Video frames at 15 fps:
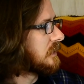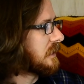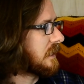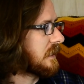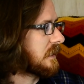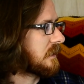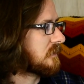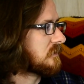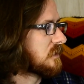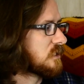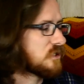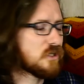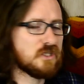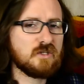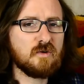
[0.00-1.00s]
And
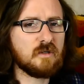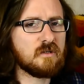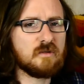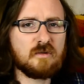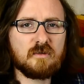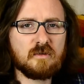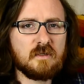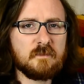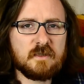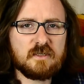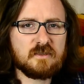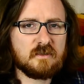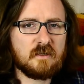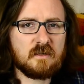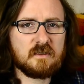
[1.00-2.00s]
just do a Google image
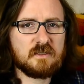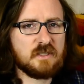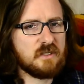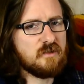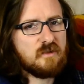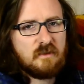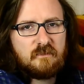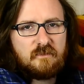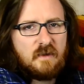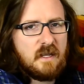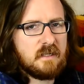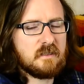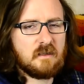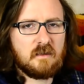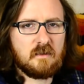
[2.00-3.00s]
search and you can
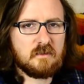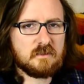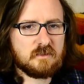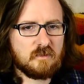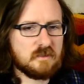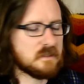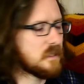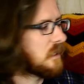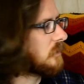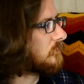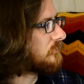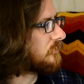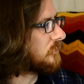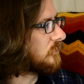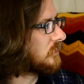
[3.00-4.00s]
find all sorts of
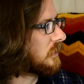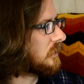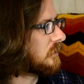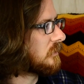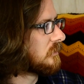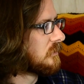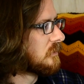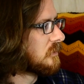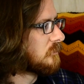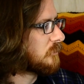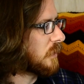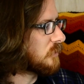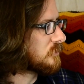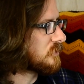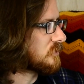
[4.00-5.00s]
helpful
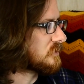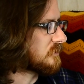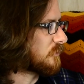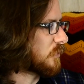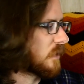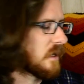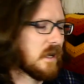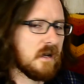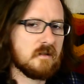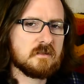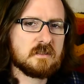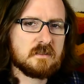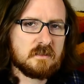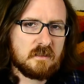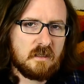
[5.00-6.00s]
posters and
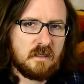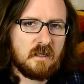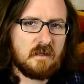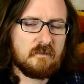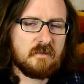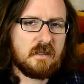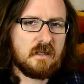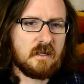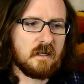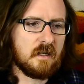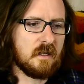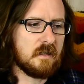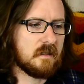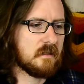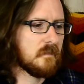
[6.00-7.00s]
printouts of
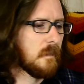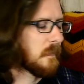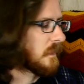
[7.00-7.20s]
hiragana.